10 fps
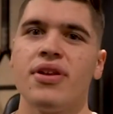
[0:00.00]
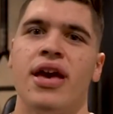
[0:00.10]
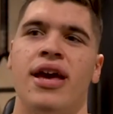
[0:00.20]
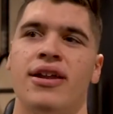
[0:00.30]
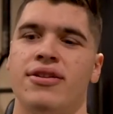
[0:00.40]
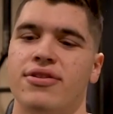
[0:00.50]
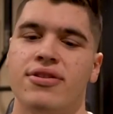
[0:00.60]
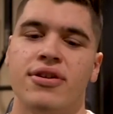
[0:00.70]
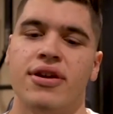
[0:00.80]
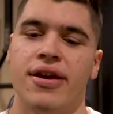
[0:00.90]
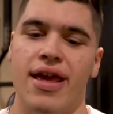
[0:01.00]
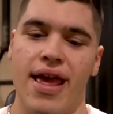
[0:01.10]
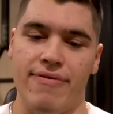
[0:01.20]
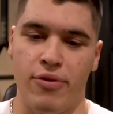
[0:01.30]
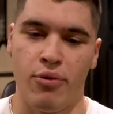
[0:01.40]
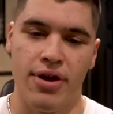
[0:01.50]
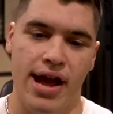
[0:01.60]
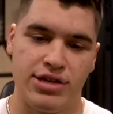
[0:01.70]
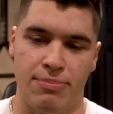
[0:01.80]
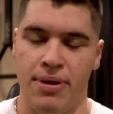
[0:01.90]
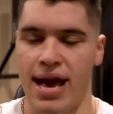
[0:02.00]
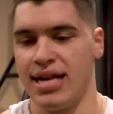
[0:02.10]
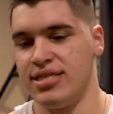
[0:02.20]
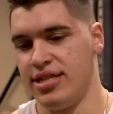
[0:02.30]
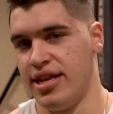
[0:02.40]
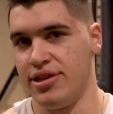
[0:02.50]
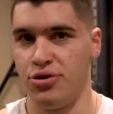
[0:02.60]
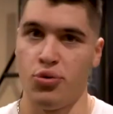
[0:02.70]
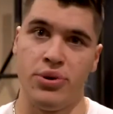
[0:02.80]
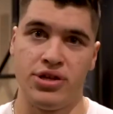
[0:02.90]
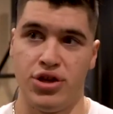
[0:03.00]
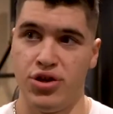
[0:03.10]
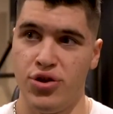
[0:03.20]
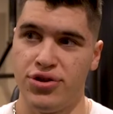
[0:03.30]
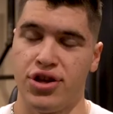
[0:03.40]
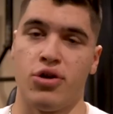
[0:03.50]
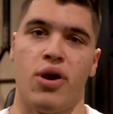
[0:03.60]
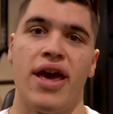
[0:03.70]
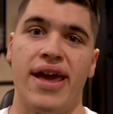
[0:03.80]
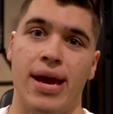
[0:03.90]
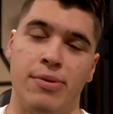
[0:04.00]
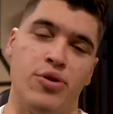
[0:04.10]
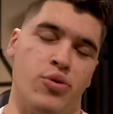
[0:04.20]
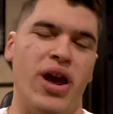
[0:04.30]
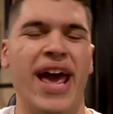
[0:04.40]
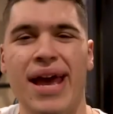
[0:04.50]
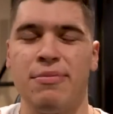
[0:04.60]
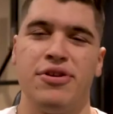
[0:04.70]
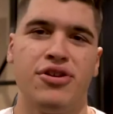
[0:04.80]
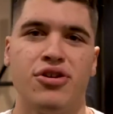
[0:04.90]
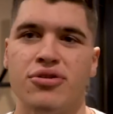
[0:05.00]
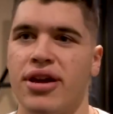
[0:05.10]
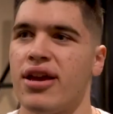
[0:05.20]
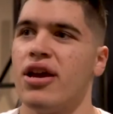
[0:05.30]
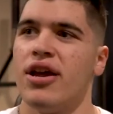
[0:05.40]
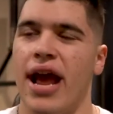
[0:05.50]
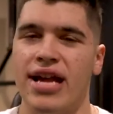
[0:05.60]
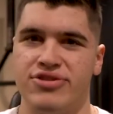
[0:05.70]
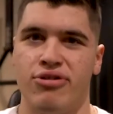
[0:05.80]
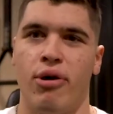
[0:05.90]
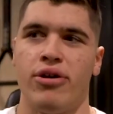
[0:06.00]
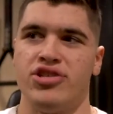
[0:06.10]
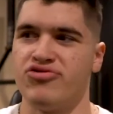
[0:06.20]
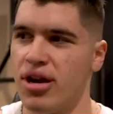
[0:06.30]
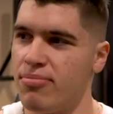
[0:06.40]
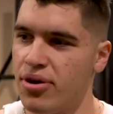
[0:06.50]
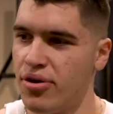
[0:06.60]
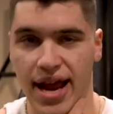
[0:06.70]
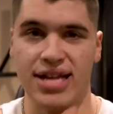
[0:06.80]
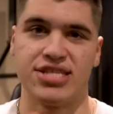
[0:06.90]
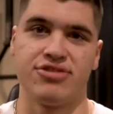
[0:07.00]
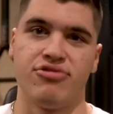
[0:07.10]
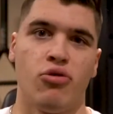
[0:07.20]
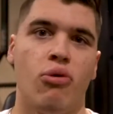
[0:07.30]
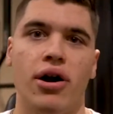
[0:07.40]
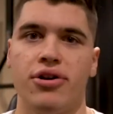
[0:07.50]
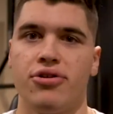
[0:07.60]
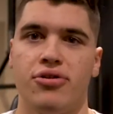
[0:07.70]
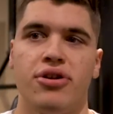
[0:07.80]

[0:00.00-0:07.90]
And if you want to actually pass it in 2 weeks, you need to go ham. You go ham. You need to go answer it while on the treadmill, answer it while you're